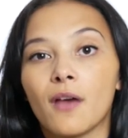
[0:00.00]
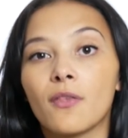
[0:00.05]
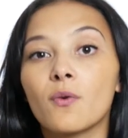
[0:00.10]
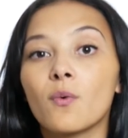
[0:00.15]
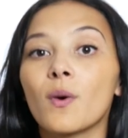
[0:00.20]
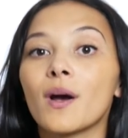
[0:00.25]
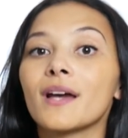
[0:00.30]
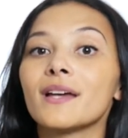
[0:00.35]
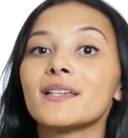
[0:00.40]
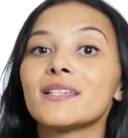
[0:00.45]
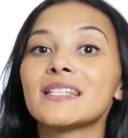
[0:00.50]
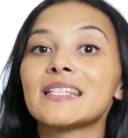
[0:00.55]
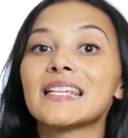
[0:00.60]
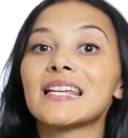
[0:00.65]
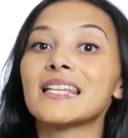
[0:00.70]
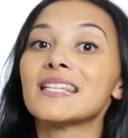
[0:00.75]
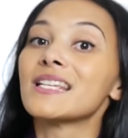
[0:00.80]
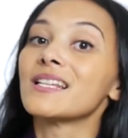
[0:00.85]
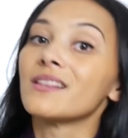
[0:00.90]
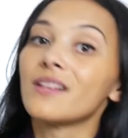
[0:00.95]
Otherwise,
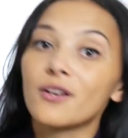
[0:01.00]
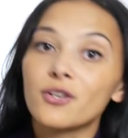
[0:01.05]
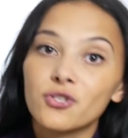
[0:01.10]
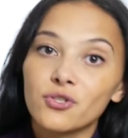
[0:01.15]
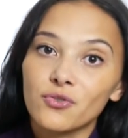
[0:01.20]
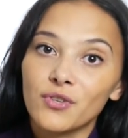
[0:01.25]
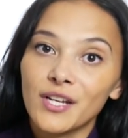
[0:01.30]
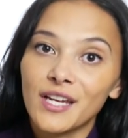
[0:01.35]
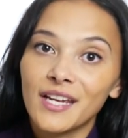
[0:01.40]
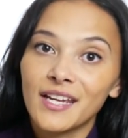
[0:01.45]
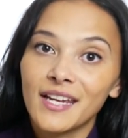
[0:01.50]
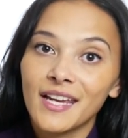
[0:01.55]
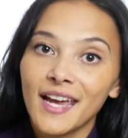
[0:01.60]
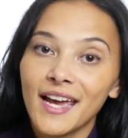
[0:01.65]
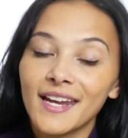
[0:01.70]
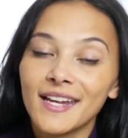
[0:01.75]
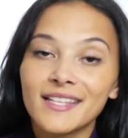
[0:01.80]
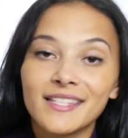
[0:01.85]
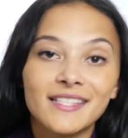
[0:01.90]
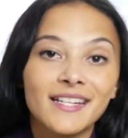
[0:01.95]
it's a luxury,
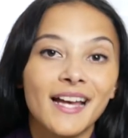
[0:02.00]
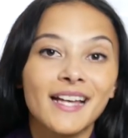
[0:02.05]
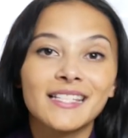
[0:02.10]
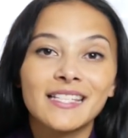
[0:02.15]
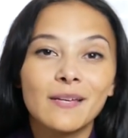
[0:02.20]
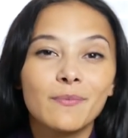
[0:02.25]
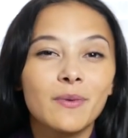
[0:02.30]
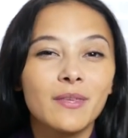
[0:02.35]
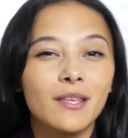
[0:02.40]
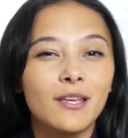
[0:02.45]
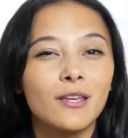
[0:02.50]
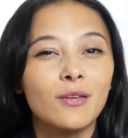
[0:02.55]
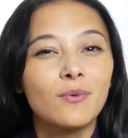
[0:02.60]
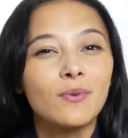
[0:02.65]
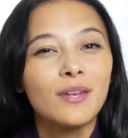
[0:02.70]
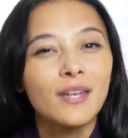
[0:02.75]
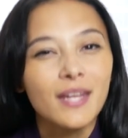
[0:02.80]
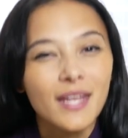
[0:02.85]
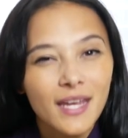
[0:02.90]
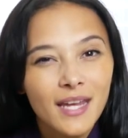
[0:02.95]
and it's not something that you
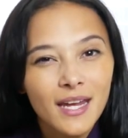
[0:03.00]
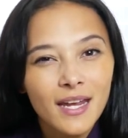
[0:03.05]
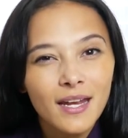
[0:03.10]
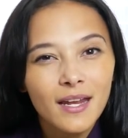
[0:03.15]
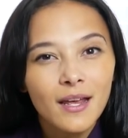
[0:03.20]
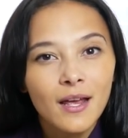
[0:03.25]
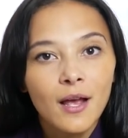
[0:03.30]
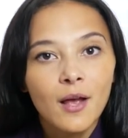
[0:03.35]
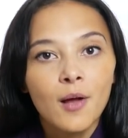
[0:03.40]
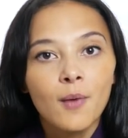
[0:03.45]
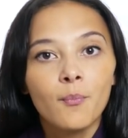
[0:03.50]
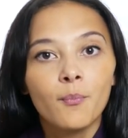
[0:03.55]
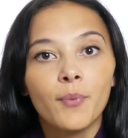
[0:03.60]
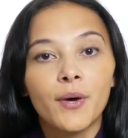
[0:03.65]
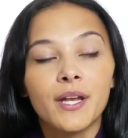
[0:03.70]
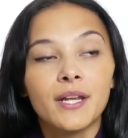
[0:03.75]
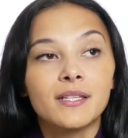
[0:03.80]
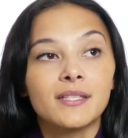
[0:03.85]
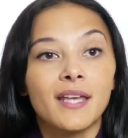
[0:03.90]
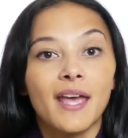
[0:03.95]
need,
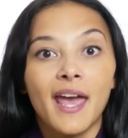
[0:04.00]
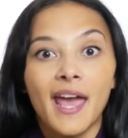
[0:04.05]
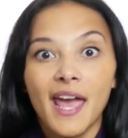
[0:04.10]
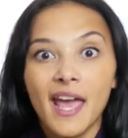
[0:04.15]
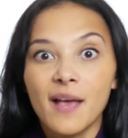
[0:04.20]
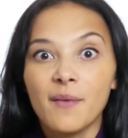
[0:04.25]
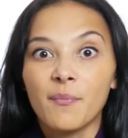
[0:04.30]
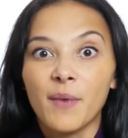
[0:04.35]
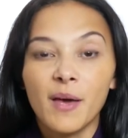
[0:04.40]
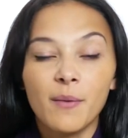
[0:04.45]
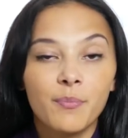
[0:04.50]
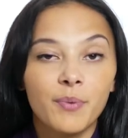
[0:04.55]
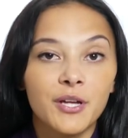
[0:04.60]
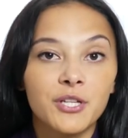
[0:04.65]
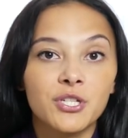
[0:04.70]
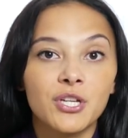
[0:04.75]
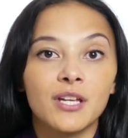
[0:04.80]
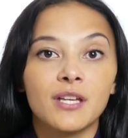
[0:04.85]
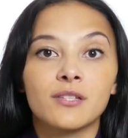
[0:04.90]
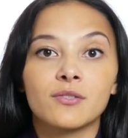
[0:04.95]
but it's, hey, my
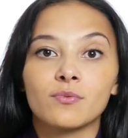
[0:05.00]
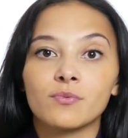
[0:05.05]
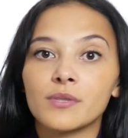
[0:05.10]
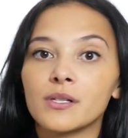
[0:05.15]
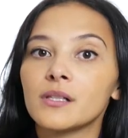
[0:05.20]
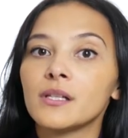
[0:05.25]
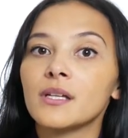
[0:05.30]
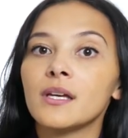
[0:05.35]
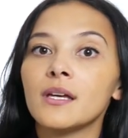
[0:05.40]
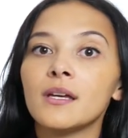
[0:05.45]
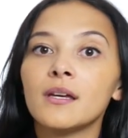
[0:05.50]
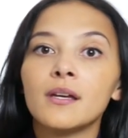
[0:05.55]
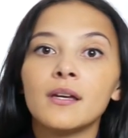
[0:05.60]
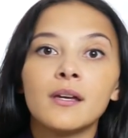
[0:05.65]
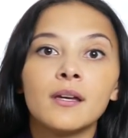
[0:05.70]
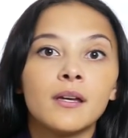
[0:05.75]
budget is really,